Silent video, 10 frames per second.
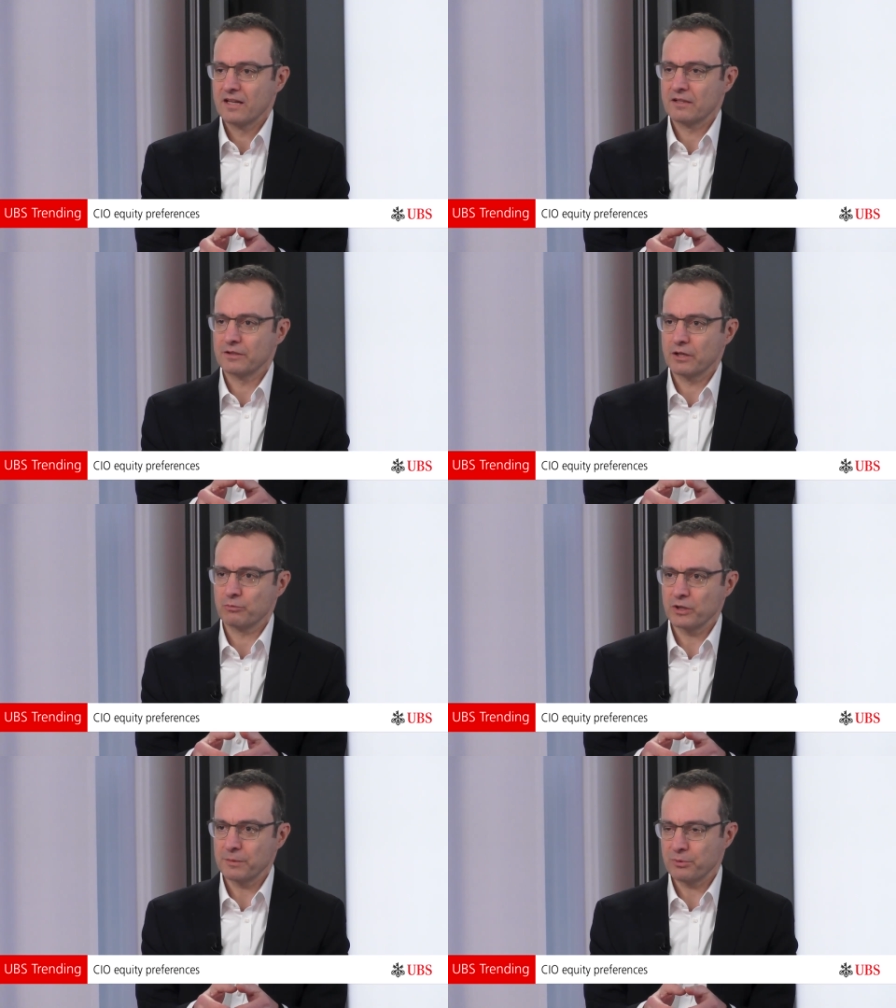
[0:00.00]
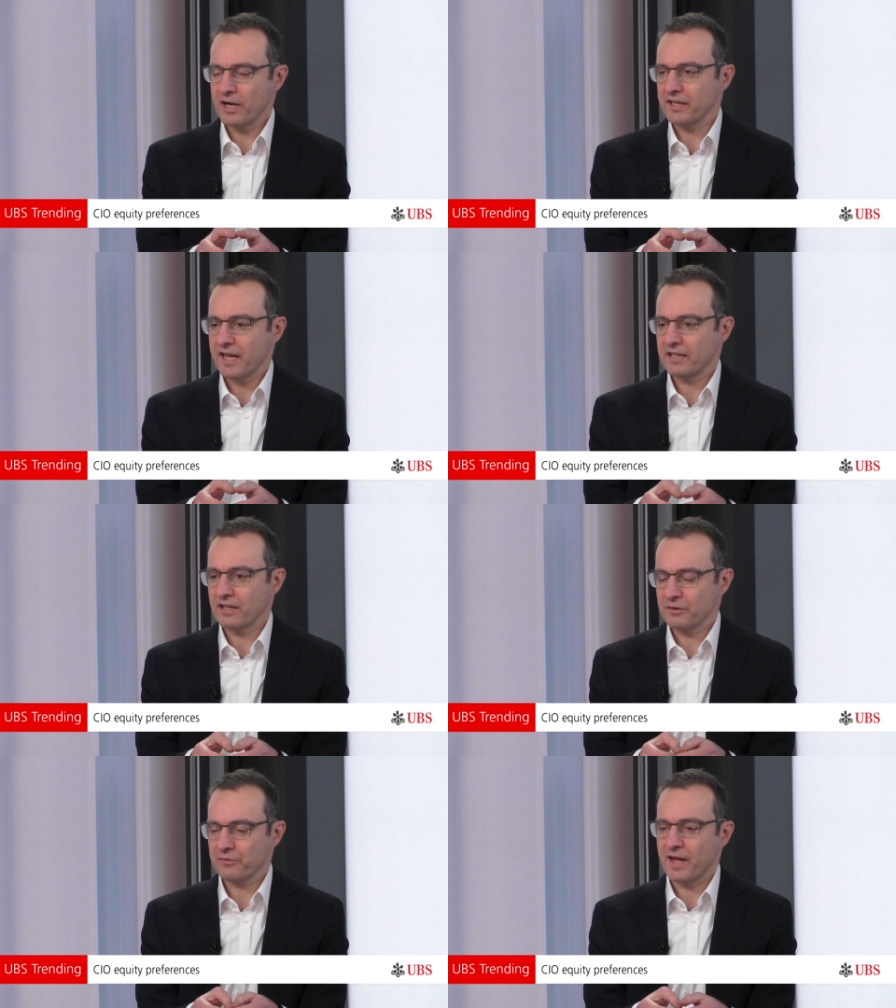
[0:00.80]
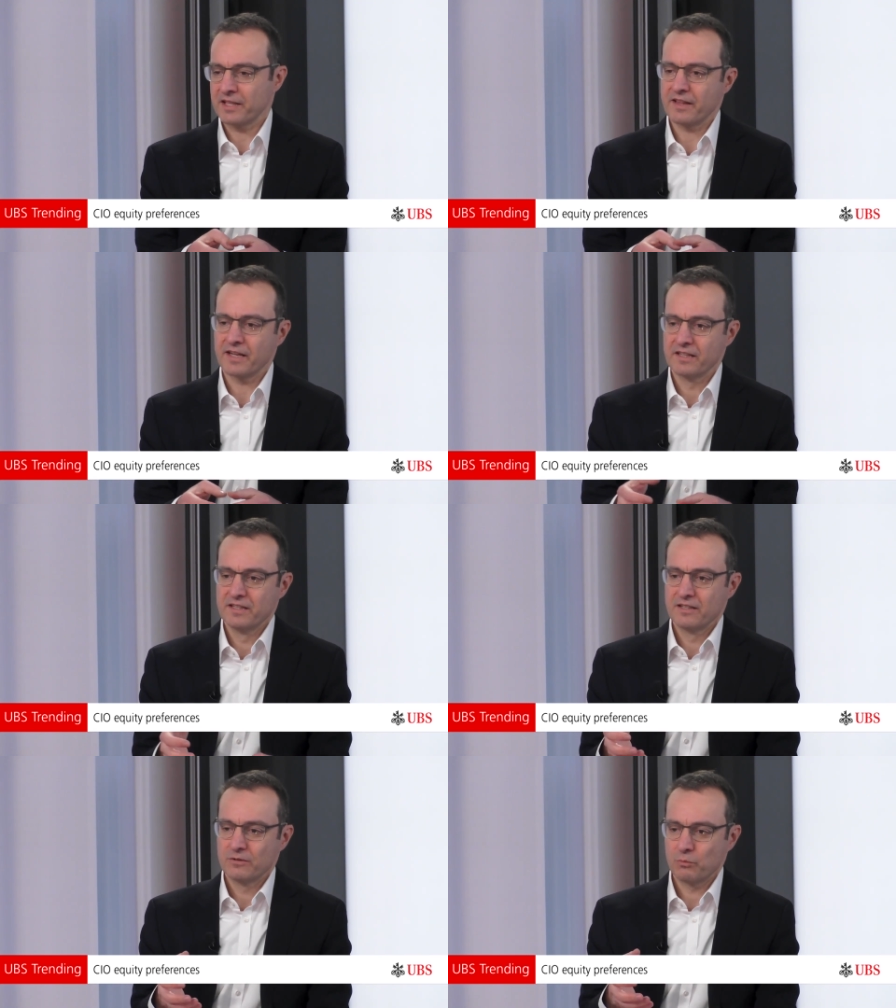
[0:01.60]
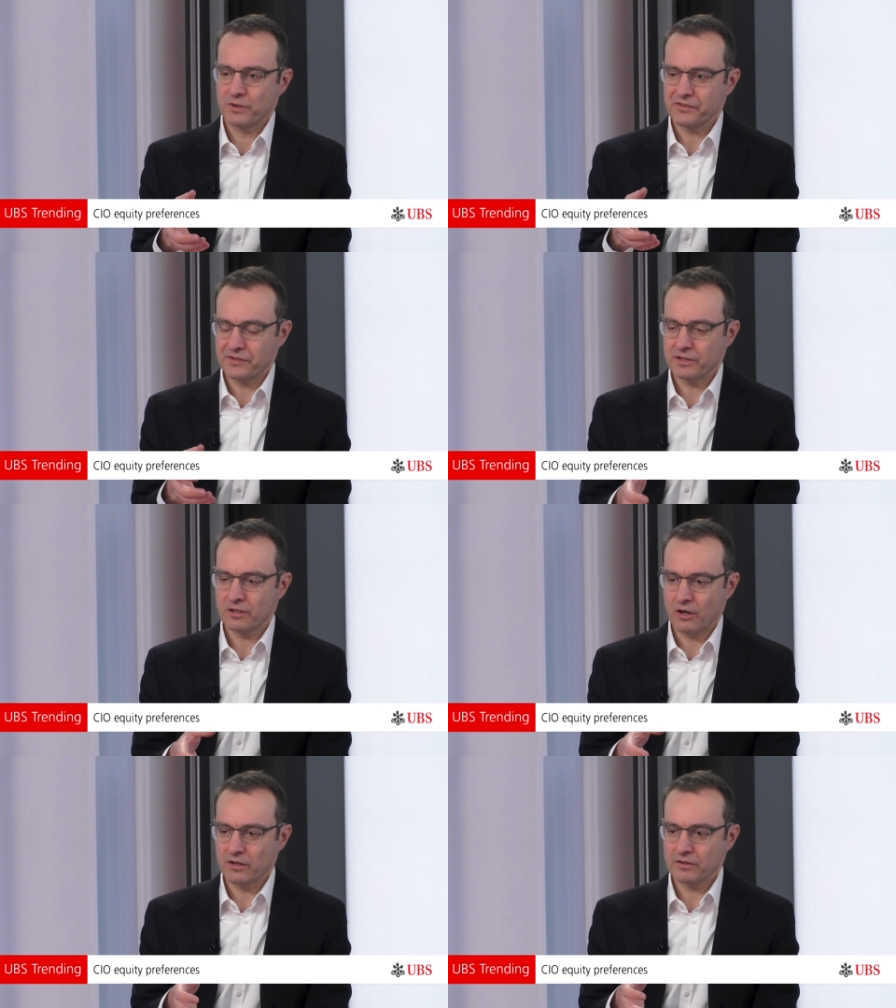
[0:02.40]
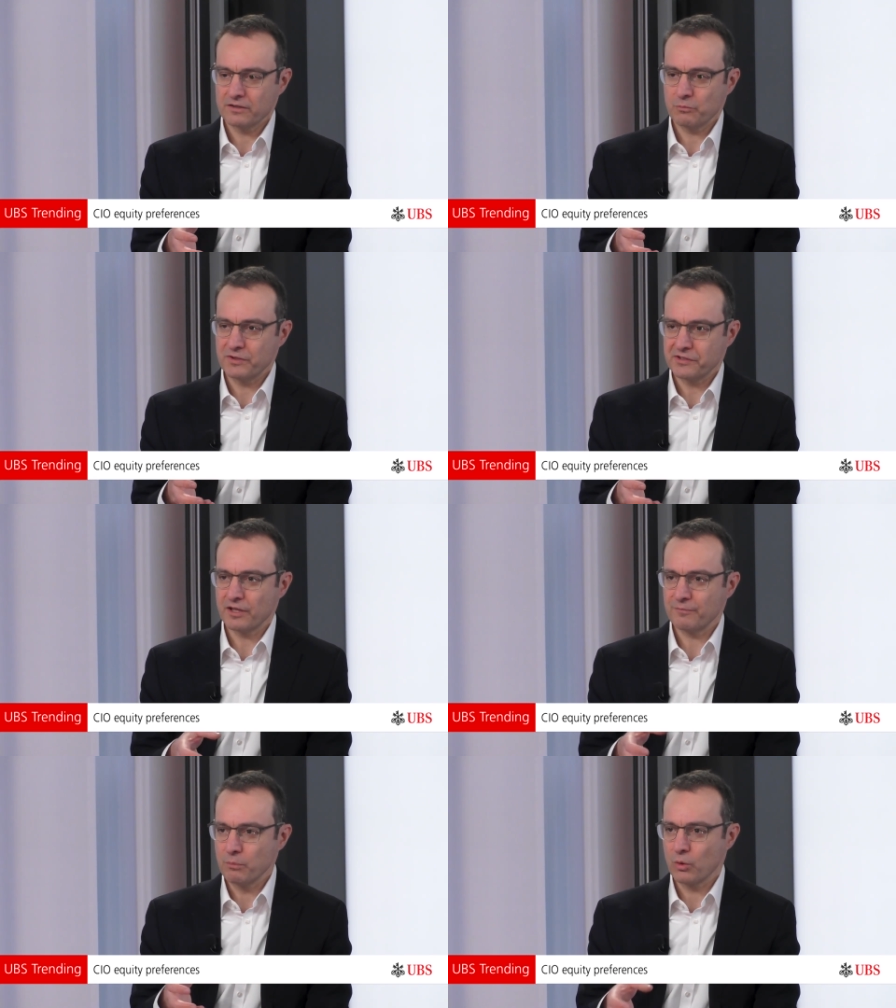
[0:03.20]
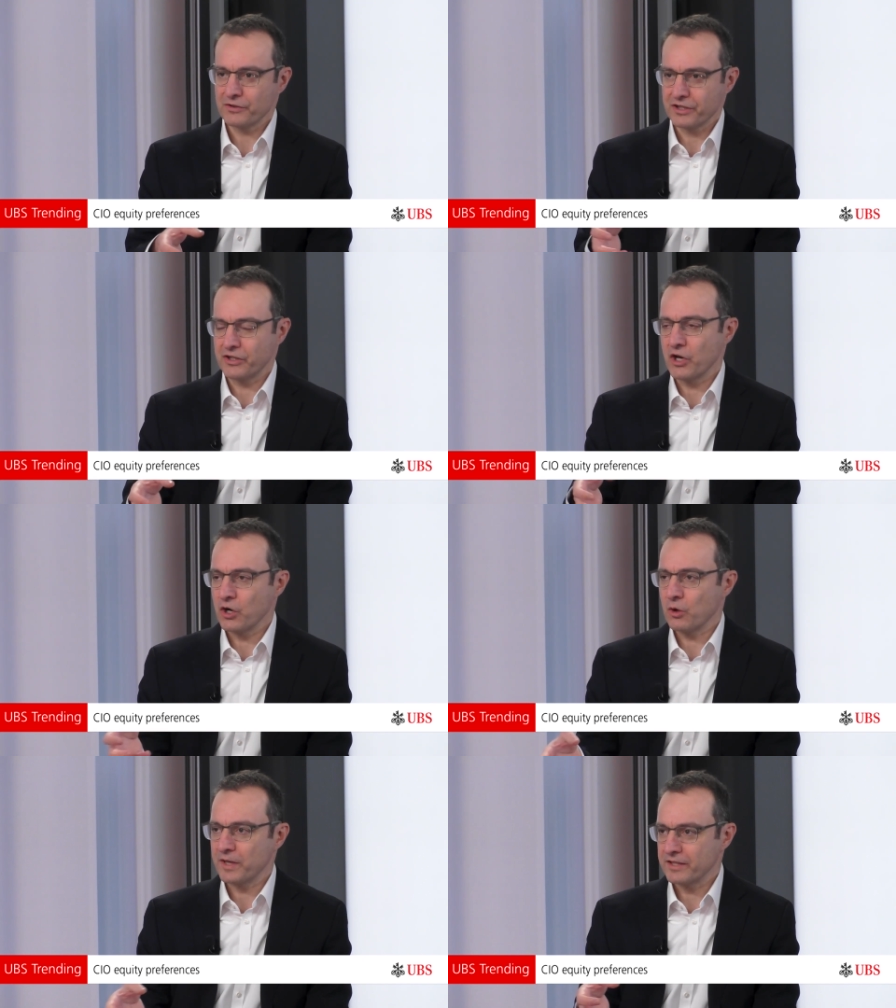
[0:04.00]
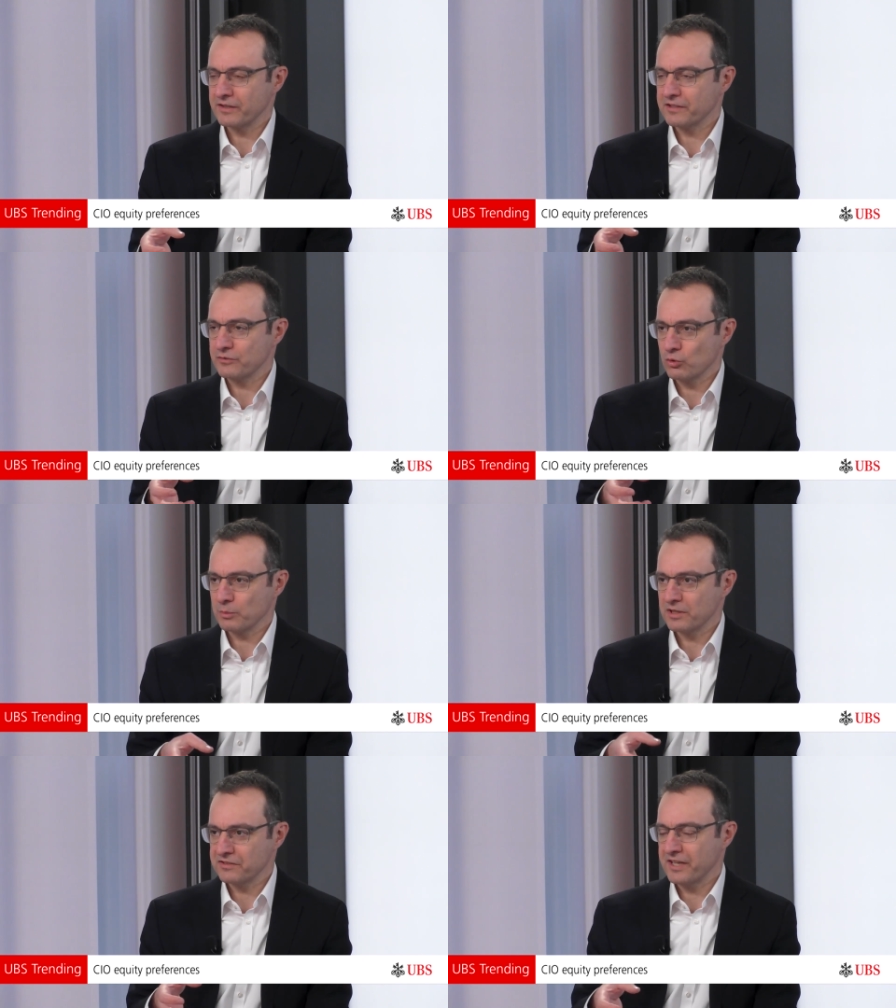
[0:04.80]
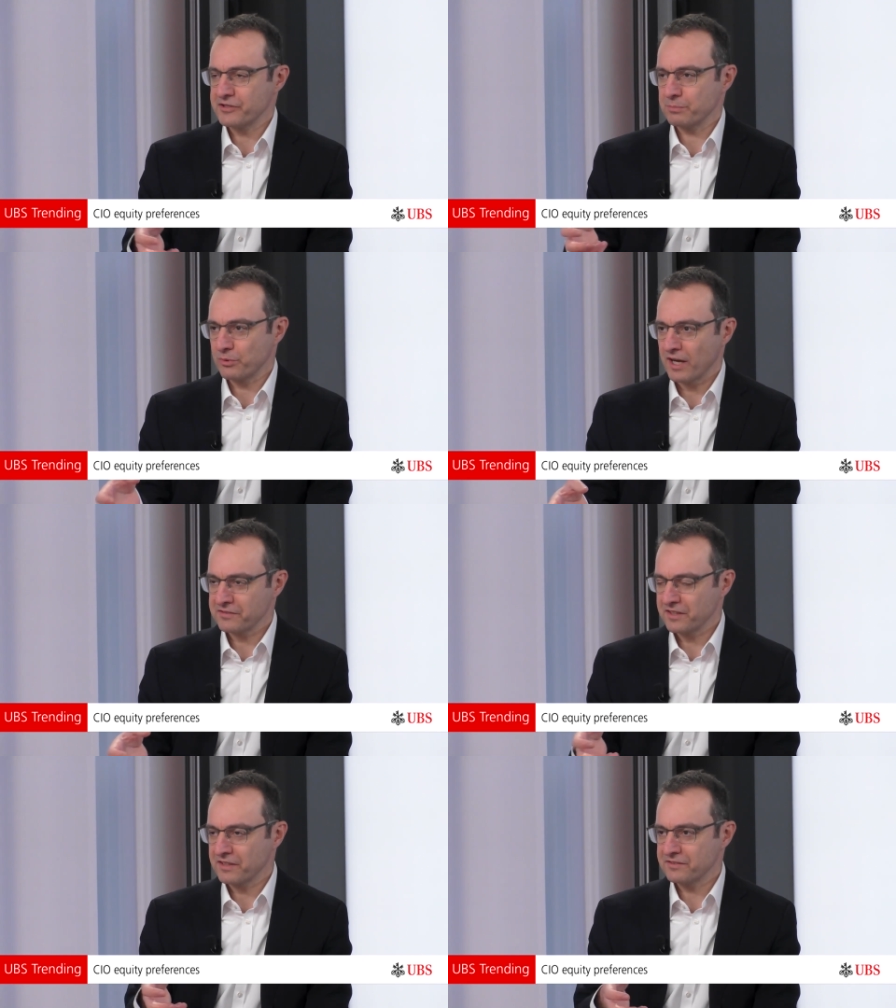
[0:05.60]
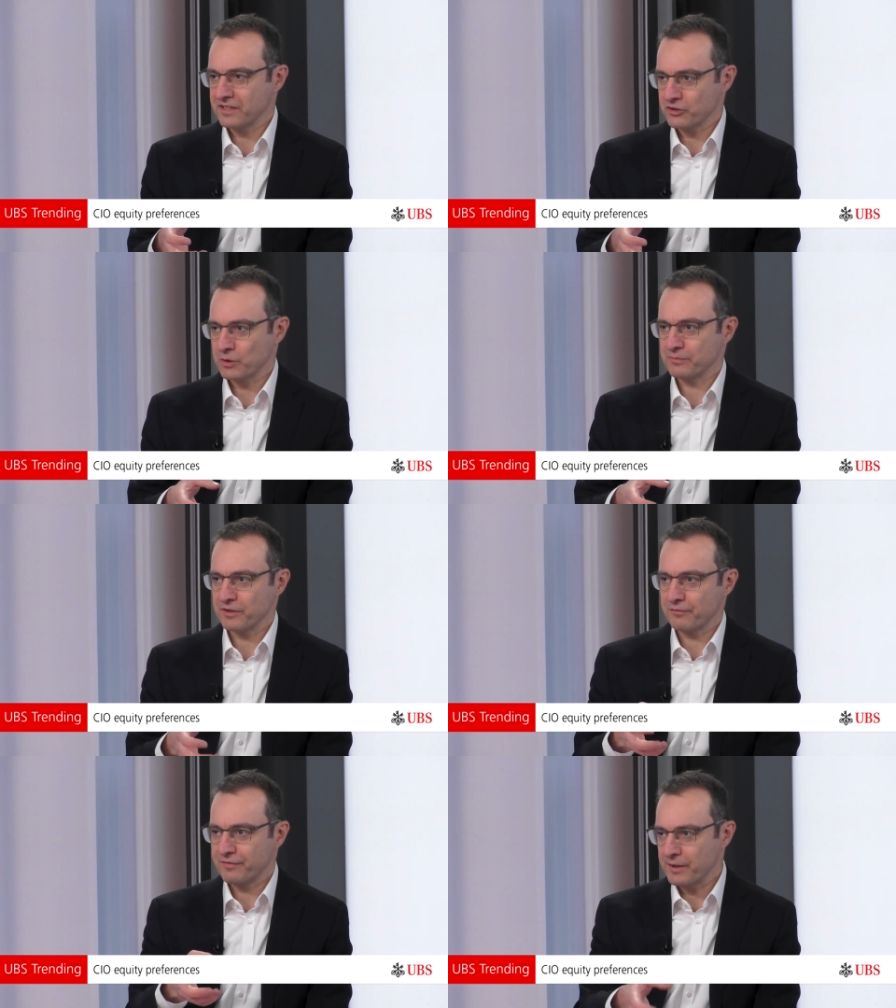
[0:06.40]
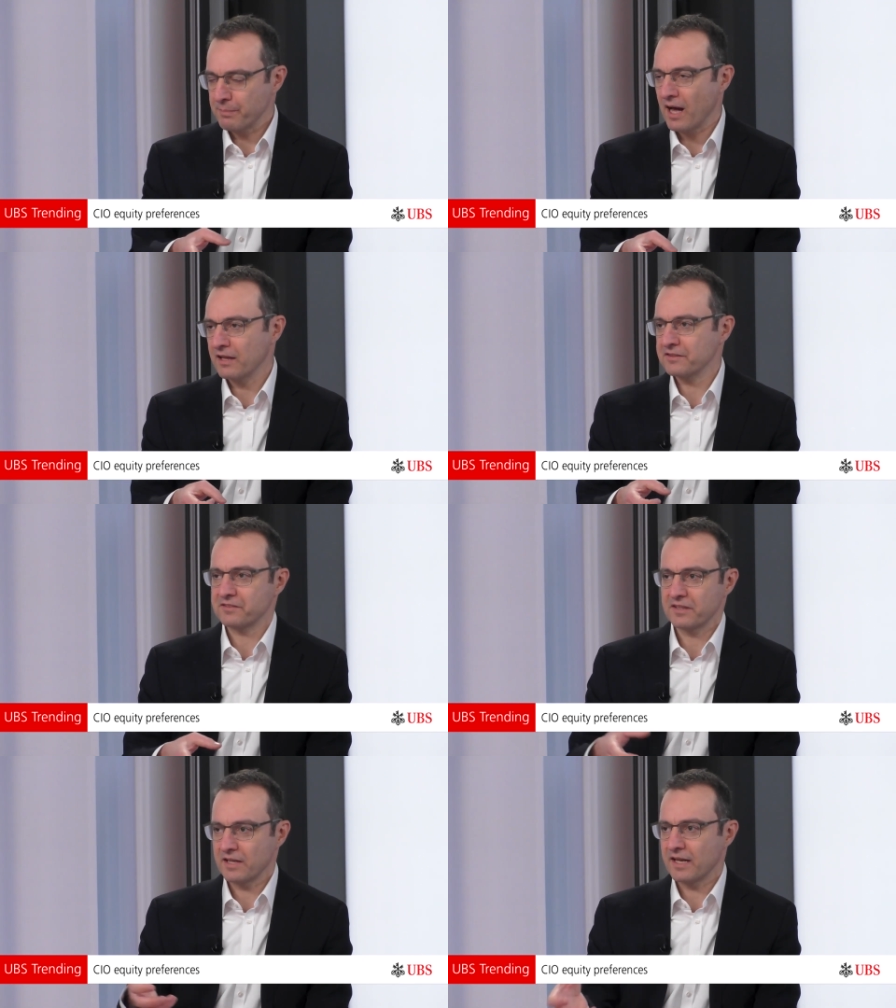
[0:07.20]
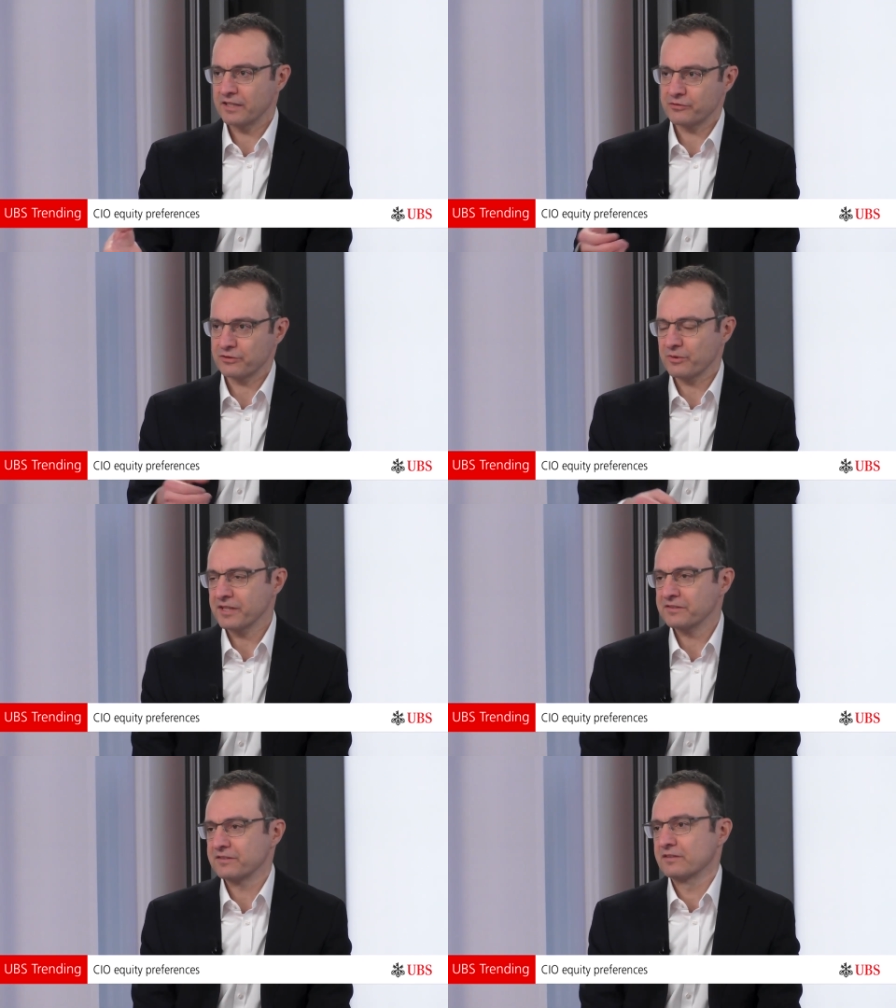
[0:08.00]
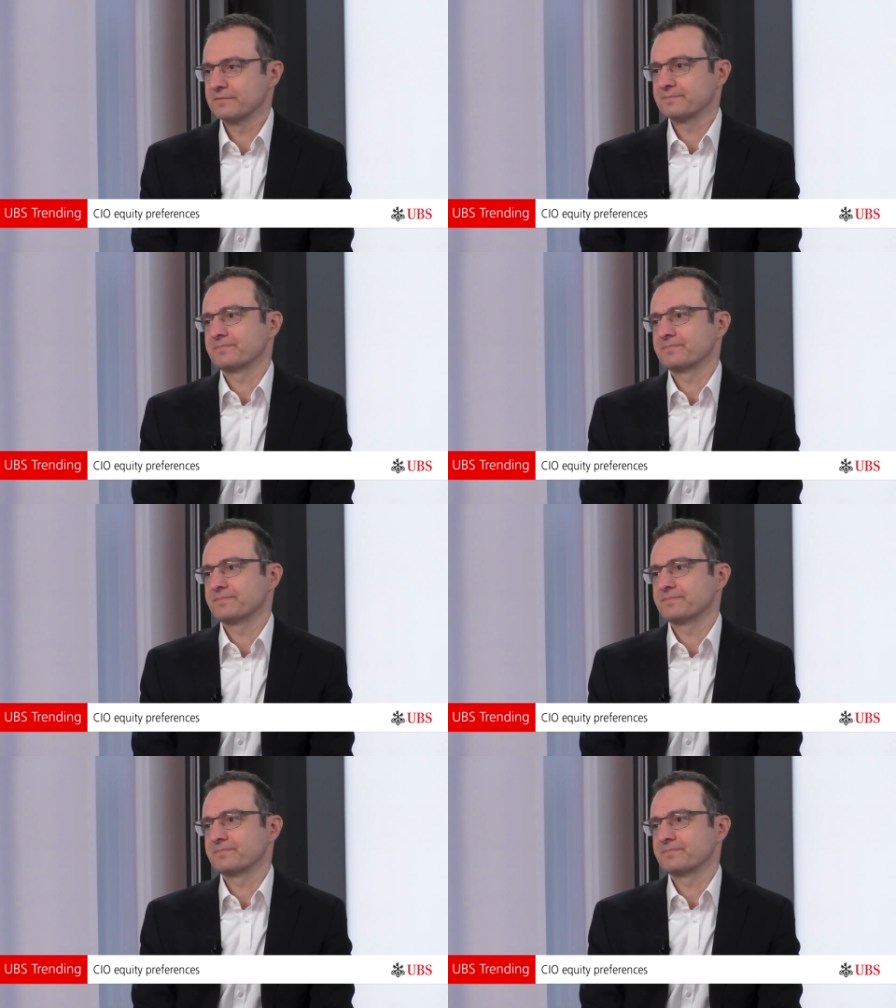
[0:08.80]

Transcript: eh, you know, really predicated on the fact that we still are we still have more to go in this normalization process in terms of Fed policy and interest rates. Okay,